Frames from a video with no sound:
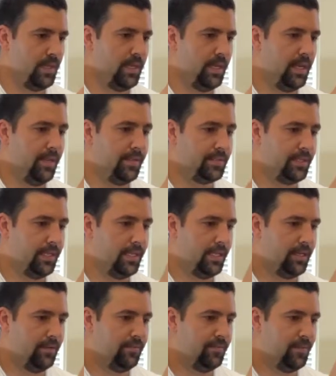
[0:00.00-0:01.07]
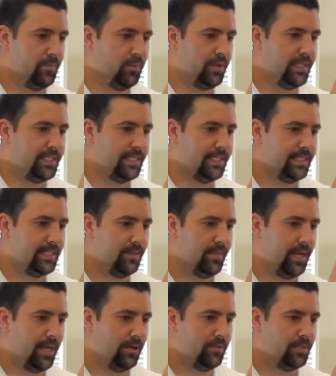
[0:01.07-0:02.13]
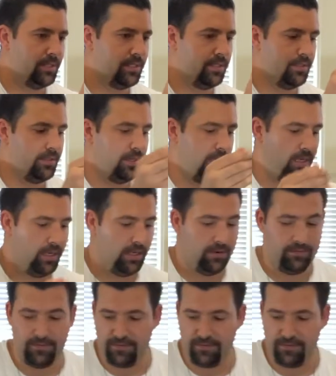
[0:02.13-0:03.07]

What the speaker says: and it's going to give a pretty decent amount of